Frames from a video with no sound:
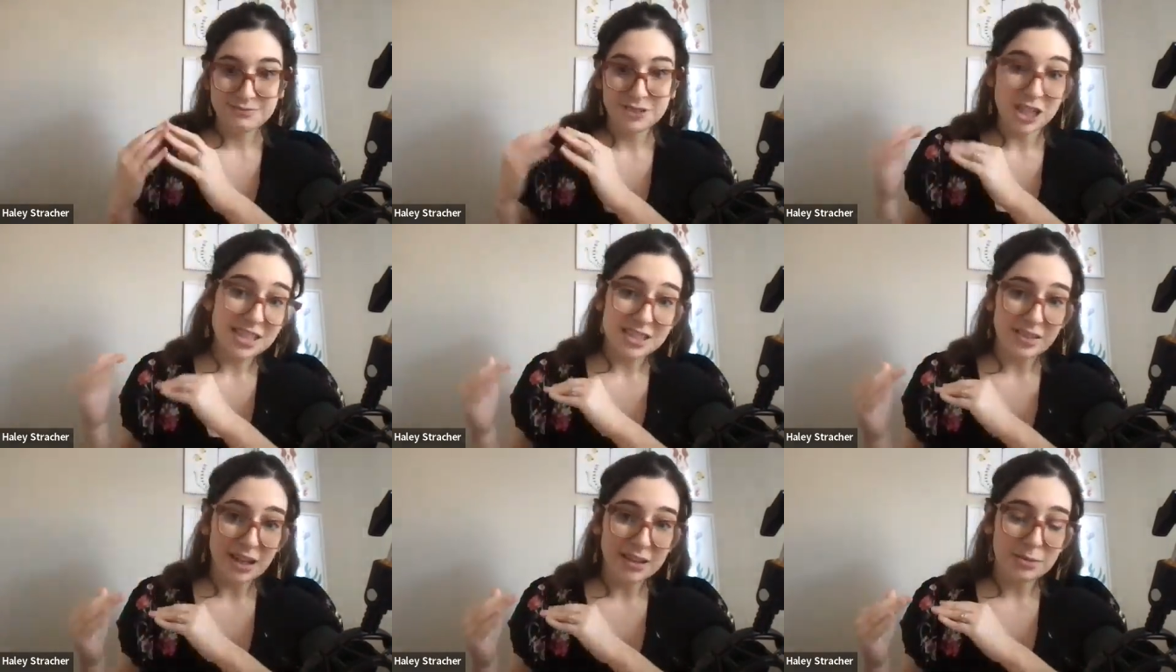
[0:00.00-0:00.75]
just as
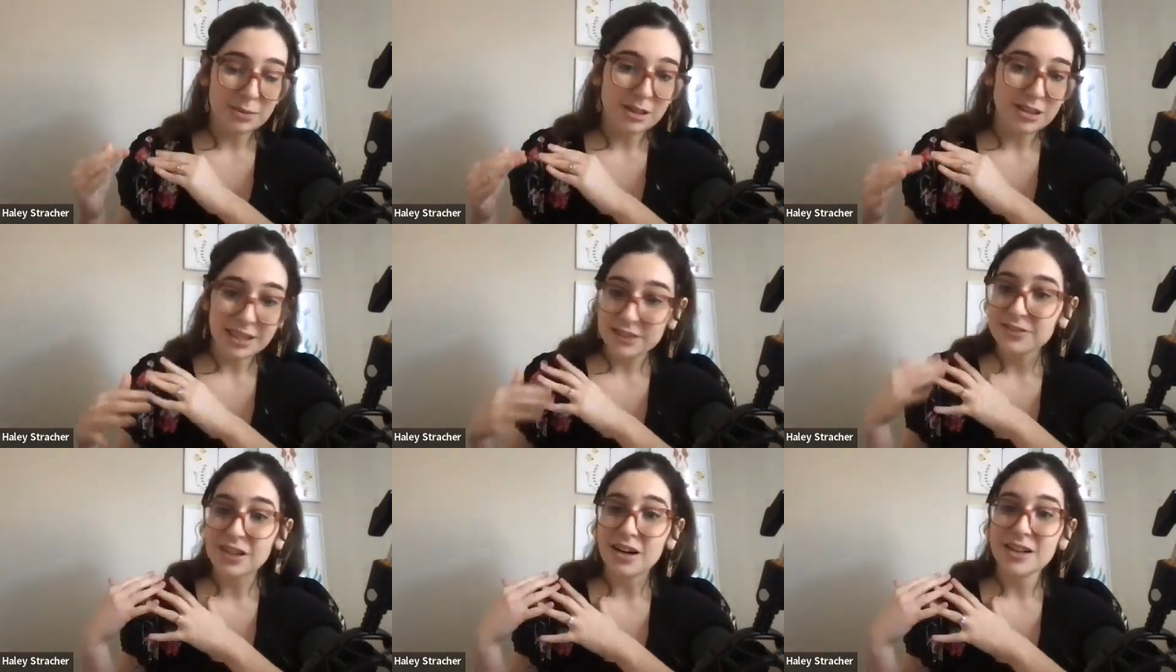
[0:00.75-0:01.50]
valuable, if
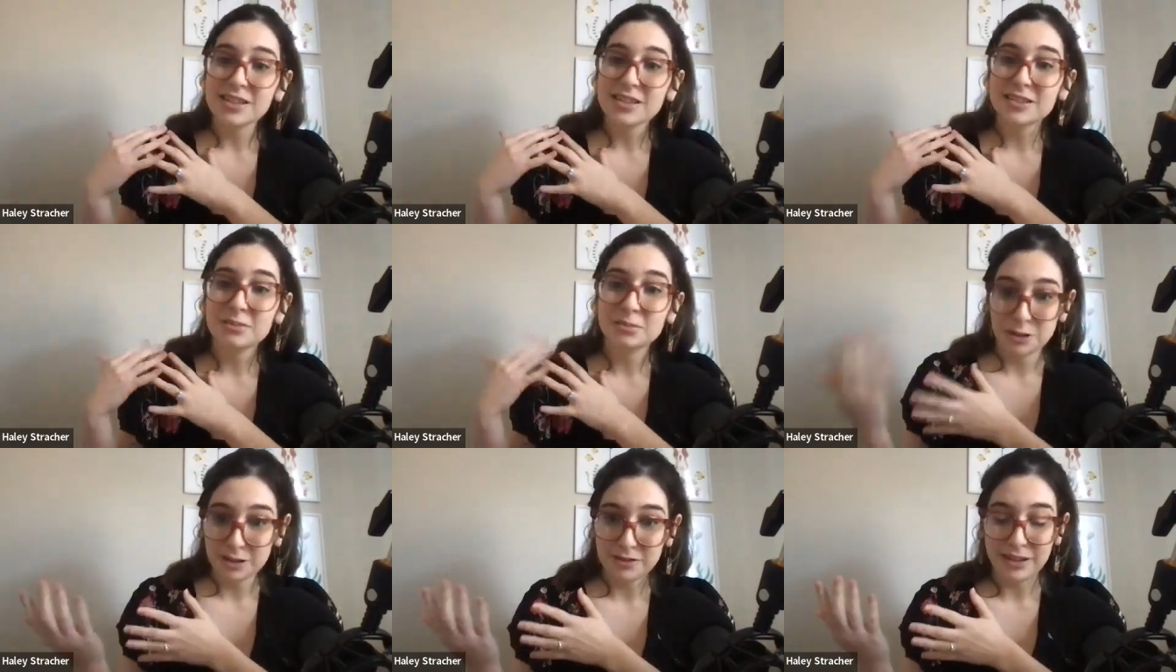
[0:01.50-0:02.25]
not
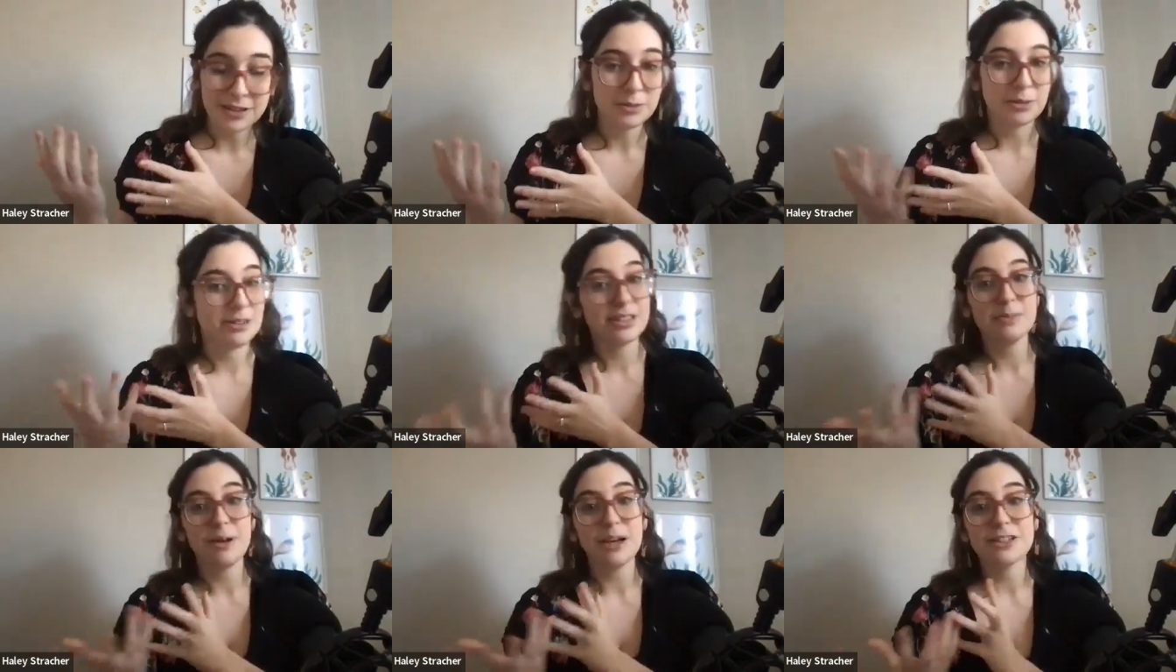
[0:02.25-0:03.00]
more valuable,
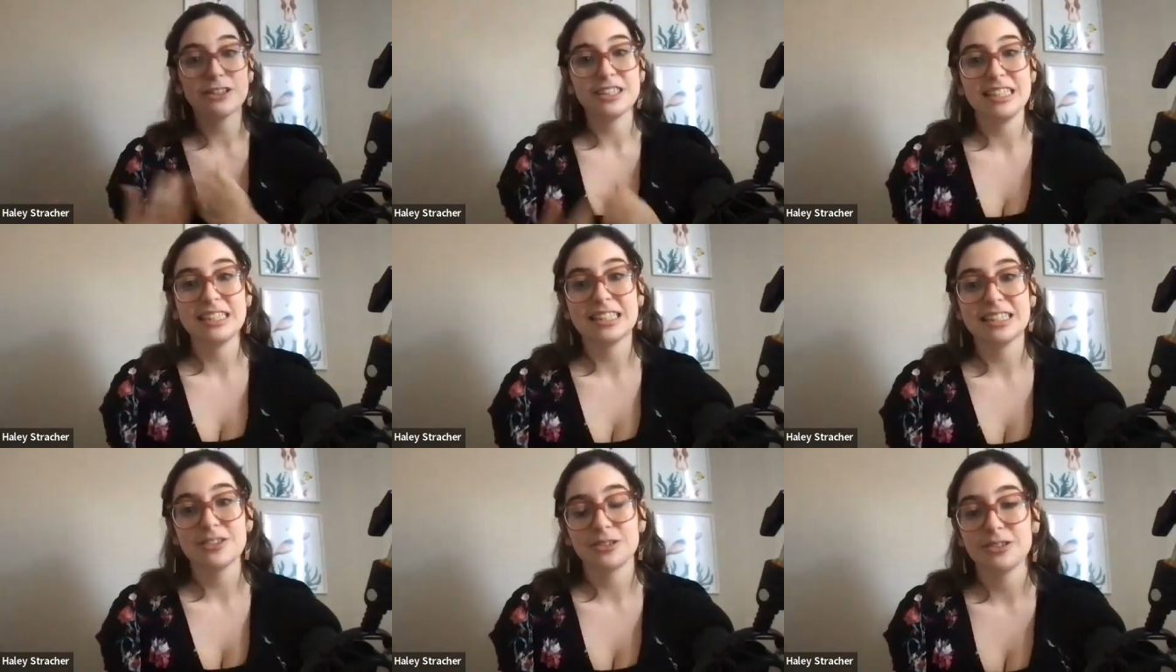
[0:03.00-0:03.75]
especially in
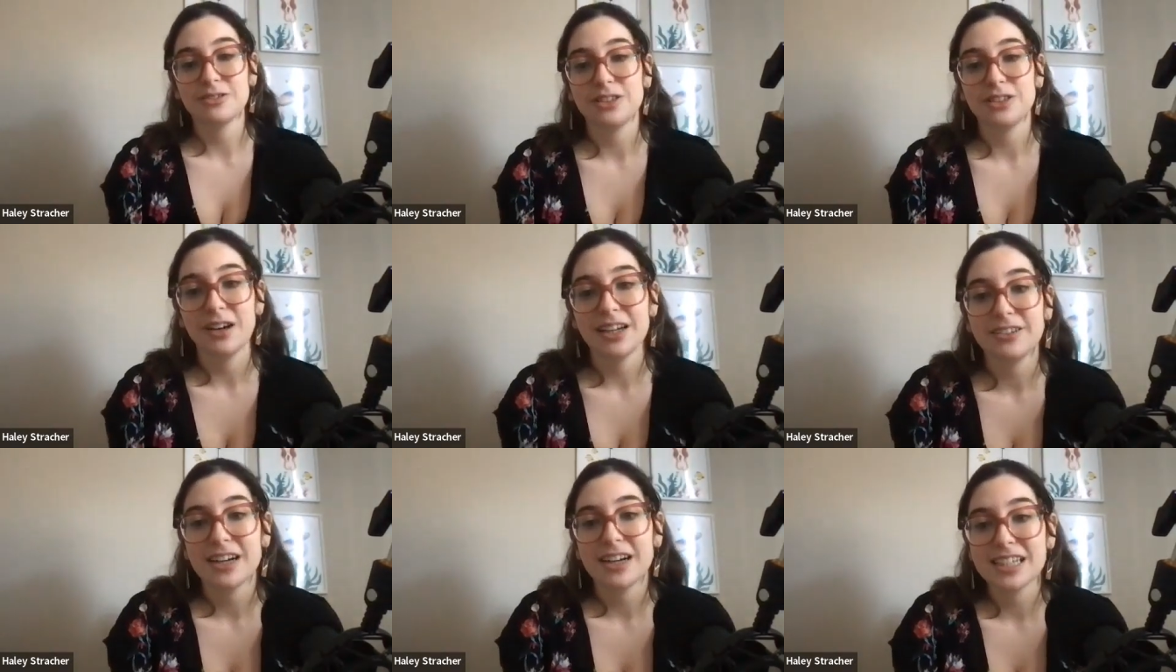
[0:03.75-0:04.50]
the sort of UI
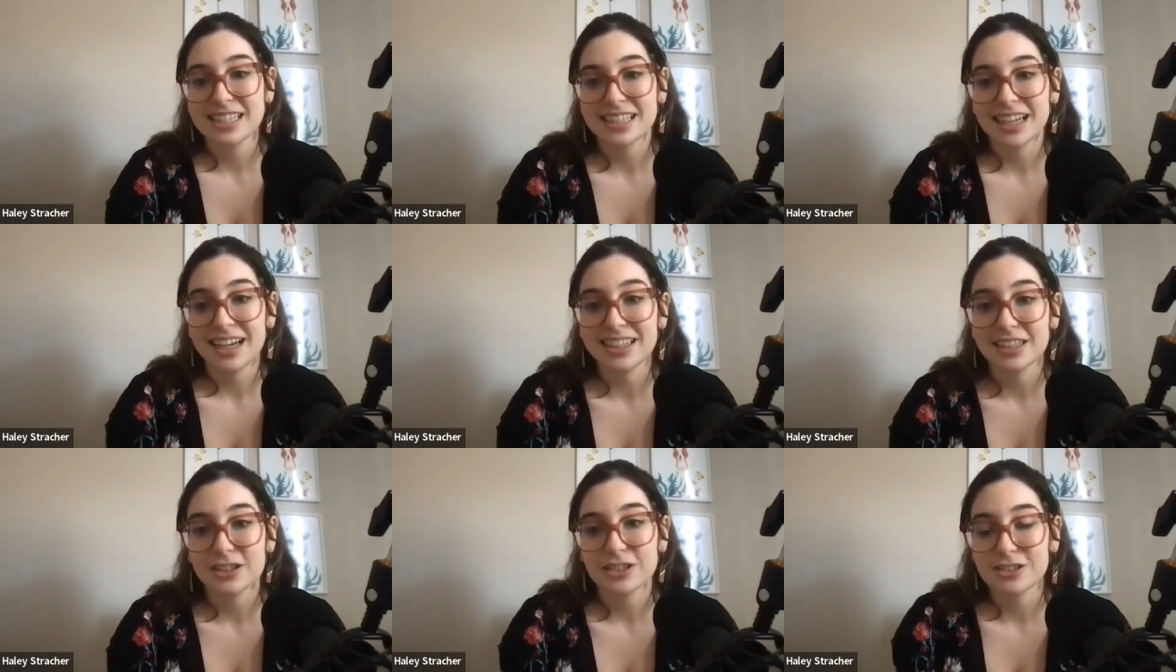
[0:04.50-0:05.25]
UX design
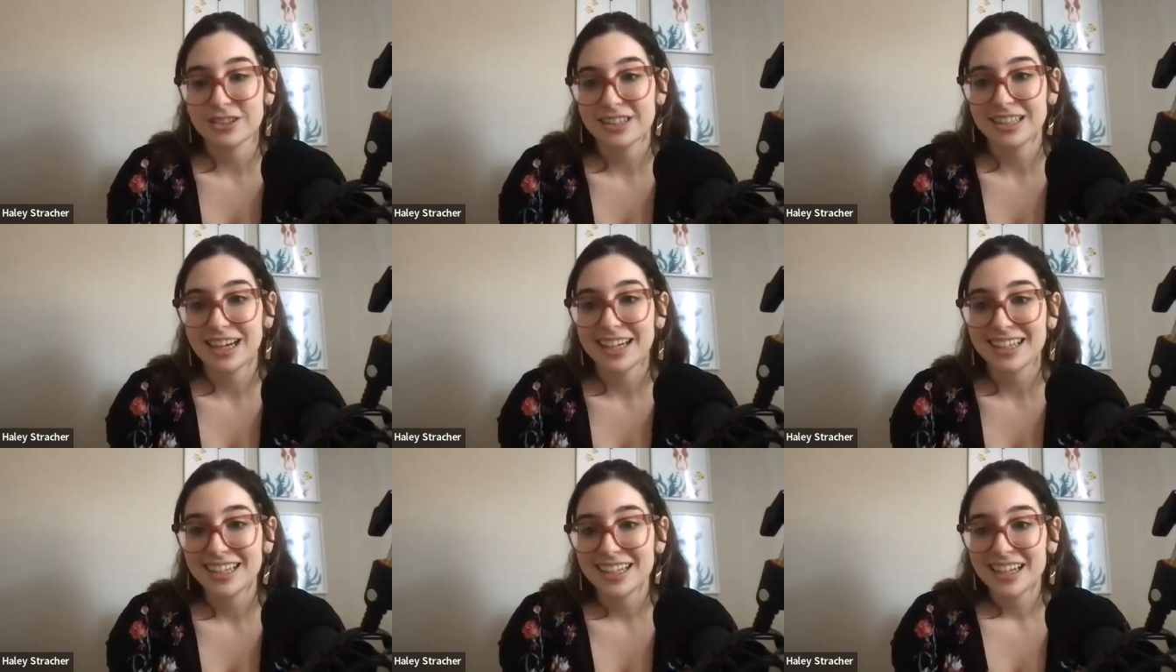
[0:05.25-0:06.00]
industry
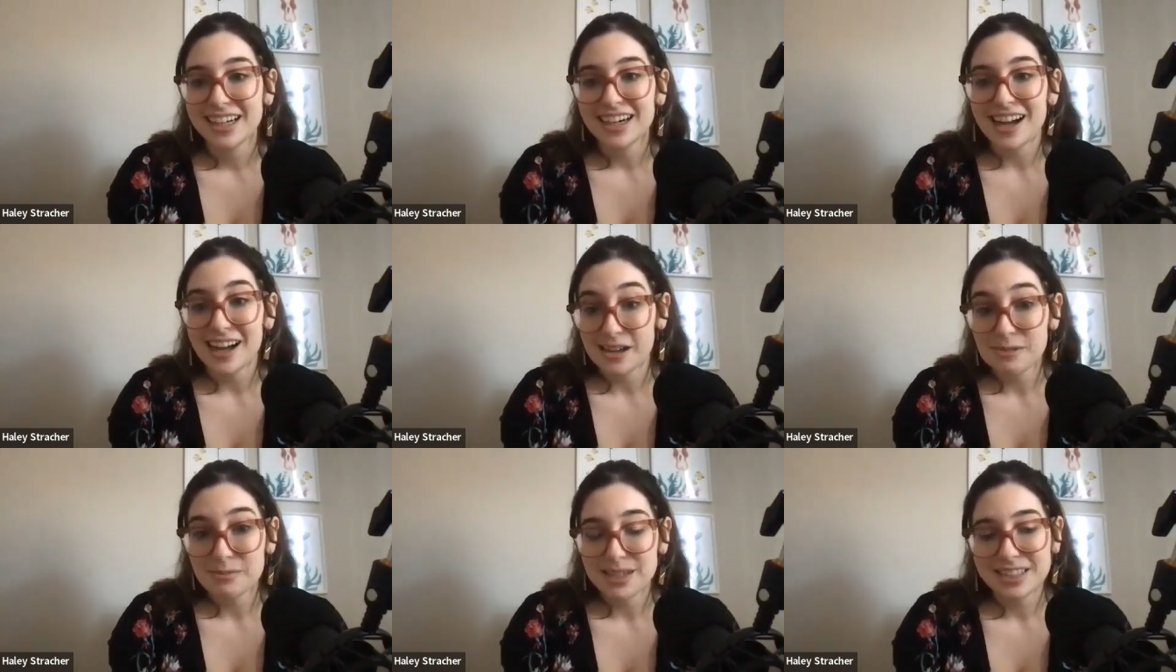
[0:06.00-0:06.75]
that
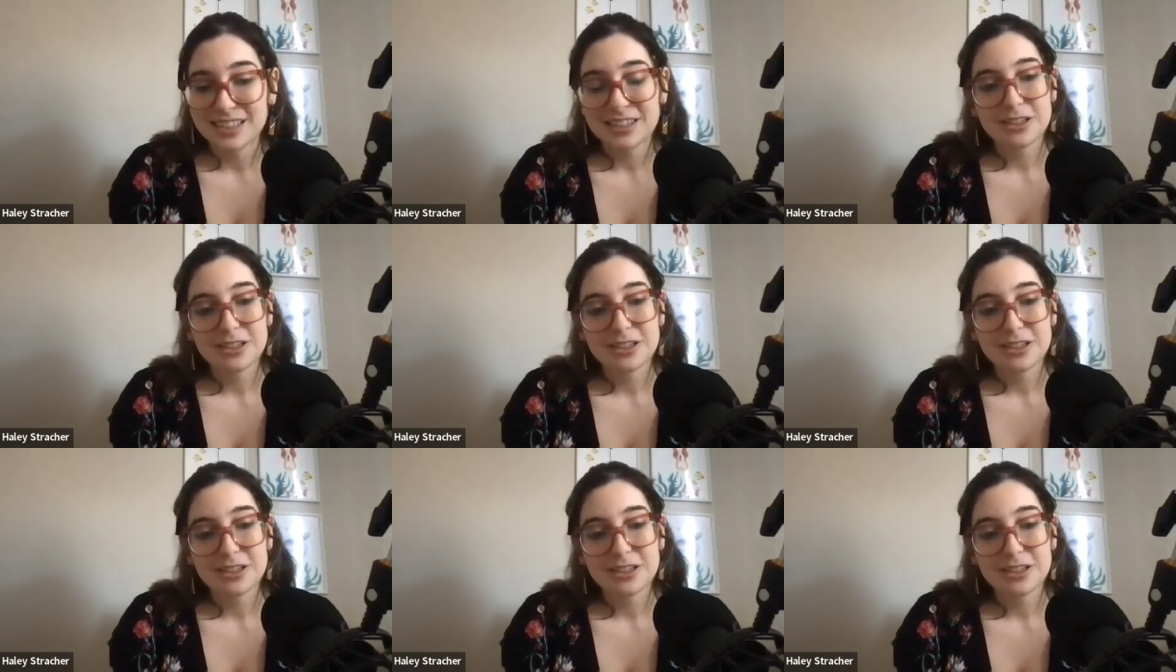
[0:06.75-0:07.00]
I'm in.